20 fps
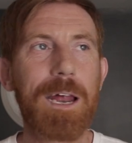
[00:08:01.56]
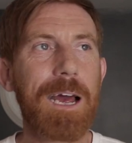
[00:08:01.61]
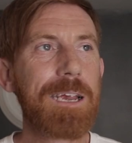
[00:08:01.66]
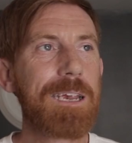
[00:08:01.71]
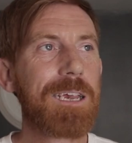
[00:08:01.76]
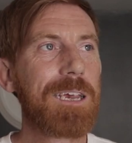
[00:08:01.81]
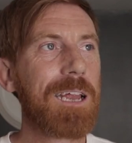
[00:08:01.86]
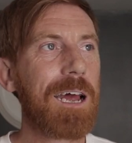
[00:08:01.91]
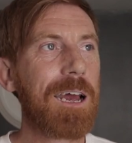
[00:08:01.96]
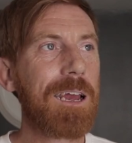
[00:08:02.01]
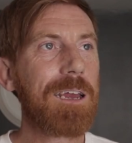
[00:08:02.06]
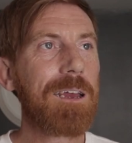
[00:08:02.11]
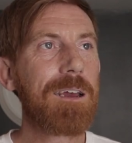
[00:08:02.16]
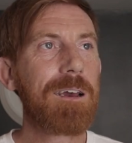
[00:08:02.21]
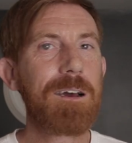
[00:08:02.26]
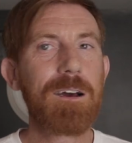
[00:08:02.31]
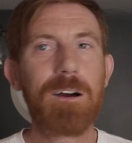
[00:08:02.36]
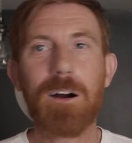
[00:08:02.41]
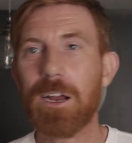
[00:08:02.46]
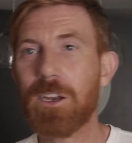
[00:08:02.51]
that state.
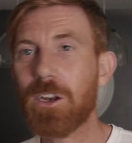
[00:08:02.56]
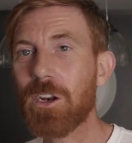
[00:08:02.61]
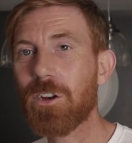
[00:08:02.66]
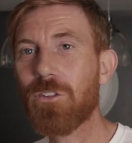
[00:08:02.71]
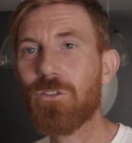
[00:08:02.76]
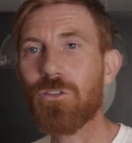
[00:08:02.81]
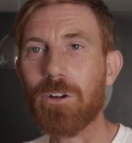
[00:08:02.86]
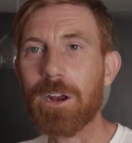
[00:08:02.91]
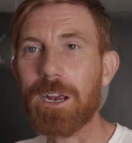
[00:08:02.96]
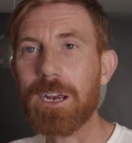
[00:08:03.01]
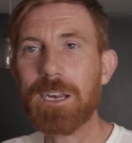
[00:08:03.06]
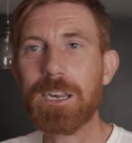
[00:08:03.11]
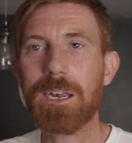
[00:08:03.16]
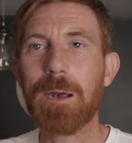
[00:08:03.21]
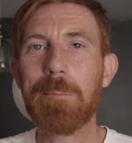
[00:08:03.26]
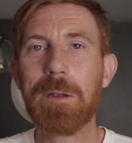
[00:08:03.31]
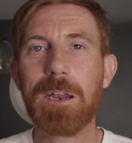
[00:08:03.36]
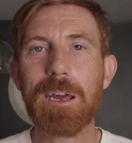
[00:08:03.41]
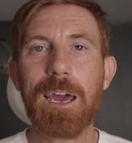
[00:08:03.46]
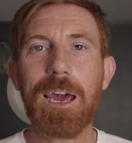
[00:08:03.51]
I just drink
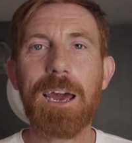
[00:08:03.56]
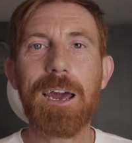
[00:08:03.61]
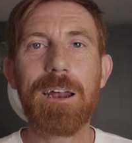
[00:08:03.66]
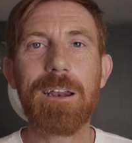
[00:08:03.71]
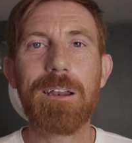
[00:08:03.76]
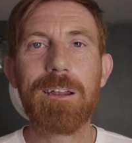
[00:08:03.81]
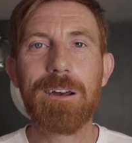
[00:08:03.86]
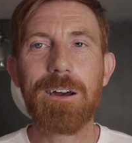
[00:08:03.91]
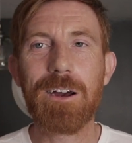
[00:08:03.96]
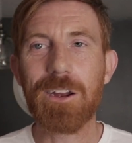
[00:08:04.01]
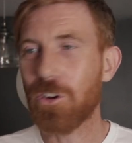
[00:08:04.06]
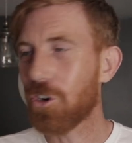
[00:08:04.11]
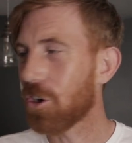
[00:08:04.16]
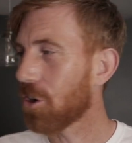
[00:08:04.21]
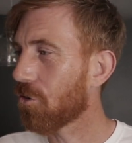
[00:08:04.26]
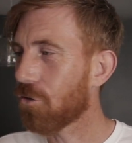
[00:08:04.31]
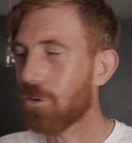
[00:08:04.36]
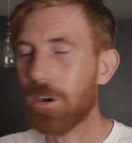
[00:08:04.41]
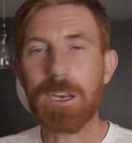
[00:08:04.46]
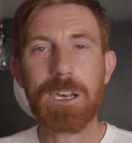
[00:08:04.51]
some of the can. I
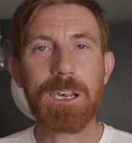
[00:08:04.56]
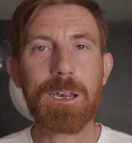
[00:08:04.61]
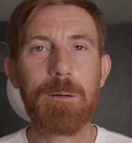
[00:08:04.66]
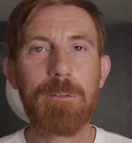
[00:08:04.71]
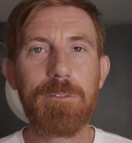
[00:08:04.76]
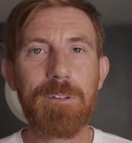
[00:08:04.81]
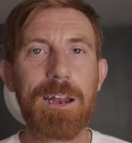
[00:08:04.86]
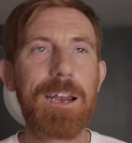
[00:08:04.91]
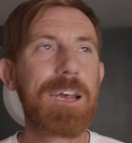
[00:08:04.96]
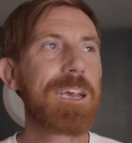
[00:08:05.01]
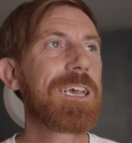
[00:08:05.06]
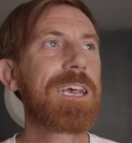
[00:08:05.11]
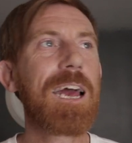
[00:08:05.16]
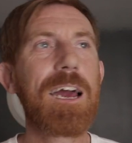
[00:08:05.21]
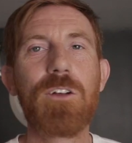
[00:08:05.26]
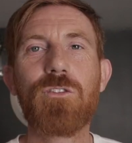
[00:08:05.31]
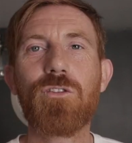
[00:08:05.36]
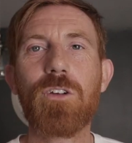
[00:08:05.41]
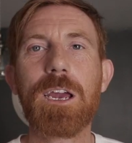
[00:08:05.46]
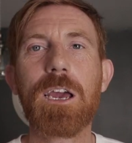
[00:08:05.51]
just drink some of it. Let's say
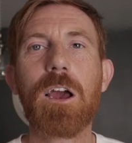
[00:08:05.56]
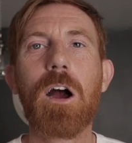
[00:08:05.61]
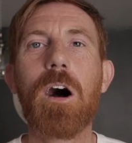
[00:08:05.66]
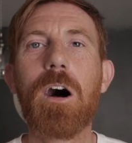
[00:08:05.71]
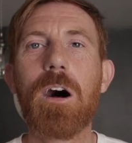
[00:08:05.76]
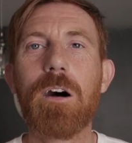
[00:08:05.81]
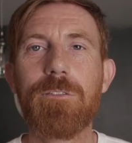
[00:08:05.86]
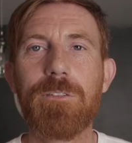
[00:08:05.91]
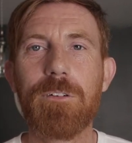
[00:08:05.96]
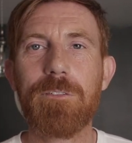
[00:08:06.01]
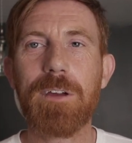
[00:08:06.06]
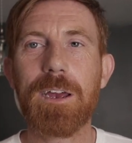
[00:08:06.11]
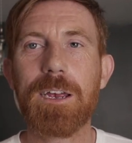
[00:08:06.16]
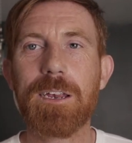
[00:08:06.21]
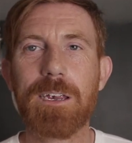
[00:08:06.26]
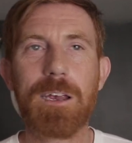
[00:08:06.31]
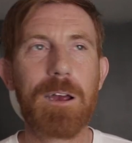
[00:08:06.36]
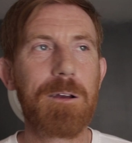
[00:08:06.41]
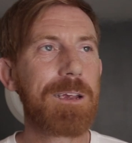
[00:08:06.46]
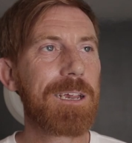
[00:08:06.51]
I drink half of it.
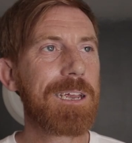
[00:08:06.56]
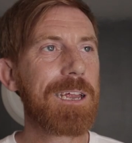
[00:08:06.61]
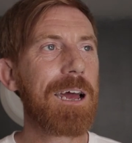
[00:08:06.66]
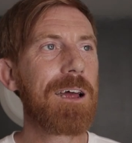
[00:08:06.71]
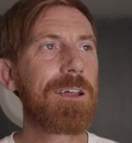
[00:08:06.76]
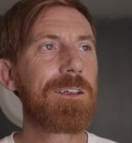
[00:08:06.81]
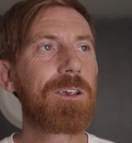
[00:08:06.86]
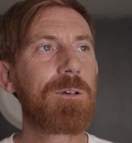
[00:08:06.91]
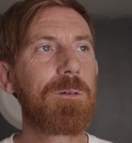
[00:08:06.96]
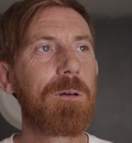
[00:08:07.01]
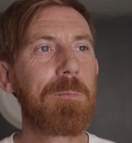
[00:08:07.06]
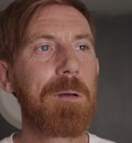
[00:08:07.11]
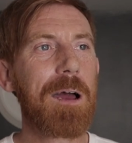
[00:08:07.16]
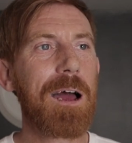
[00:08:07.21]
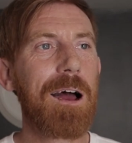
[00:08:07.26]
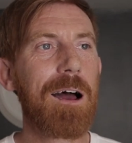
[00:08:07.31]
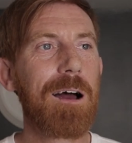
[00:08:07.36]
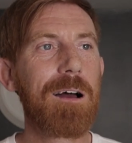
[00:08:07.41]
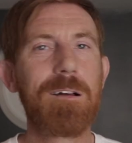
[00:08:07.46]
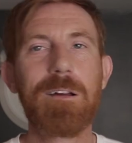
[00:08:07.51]
So it's down to
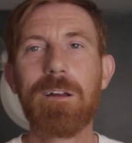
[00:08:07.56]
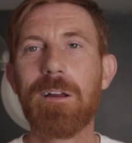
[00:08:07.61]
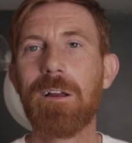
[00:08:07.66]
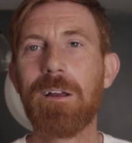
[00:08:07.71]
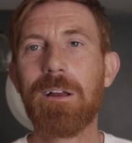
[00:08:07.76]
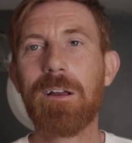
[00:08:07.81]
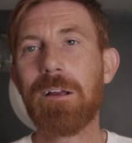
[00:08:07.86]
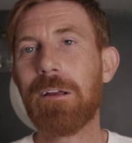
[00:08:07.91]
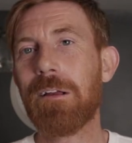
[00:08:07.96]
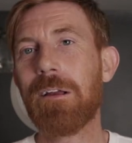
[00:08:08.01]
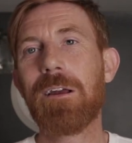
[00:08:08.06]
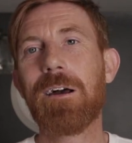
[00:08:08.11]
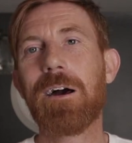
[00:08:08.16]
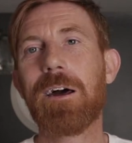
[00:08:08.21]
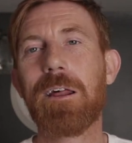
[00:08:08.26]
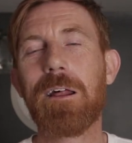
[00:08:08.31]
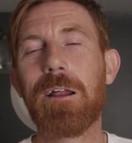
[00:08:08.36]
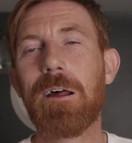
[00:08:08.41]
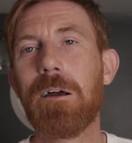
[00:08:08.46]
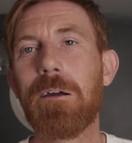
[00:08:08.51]
about,
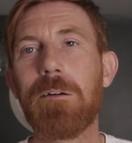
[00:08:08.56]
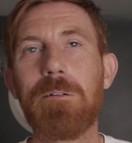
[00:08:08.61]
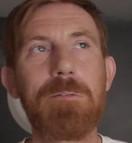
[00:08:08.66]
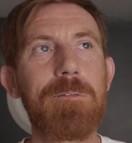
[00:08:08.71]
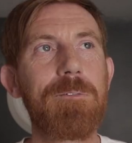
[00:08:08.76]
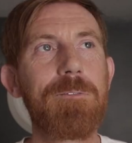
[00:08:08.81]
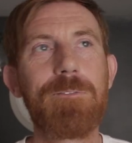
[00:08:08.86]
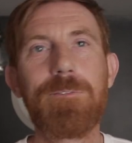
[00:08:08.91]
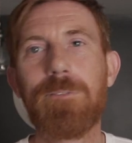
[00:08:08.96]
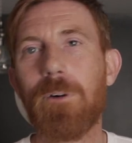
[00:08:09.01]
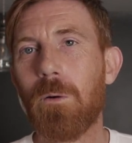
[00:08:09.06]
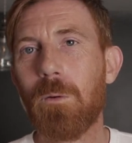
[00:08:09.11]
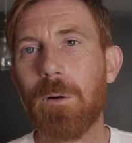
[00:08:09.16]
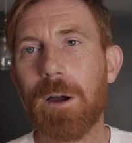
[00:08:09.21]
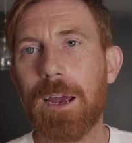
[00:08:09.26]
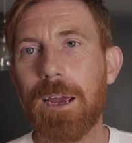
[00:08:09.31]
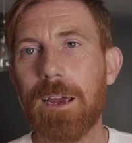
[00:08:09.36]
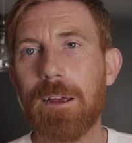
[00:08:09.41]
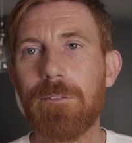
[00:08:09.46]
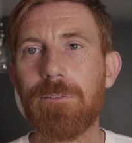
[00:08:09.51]
I don't know,
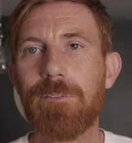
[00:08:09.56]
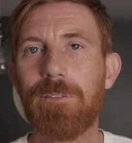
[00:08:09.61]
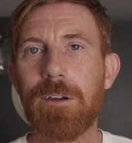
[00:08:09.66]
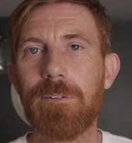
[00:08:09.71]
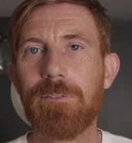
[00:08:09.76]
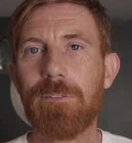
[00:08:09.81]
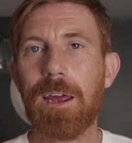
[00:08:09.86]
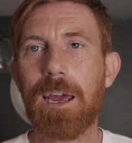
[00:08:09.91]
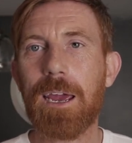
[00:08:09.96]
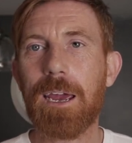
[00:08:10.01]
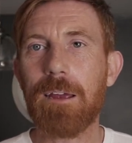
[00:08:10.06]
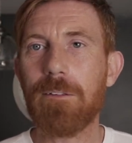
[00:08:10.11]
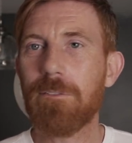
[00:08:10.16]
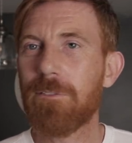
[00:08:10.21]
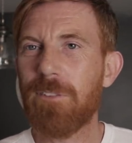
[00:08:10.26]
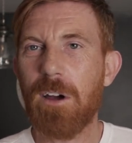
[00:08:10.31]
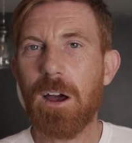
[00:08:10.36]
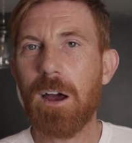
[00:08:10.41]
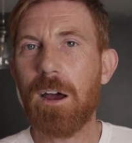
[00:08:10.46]
14, 15,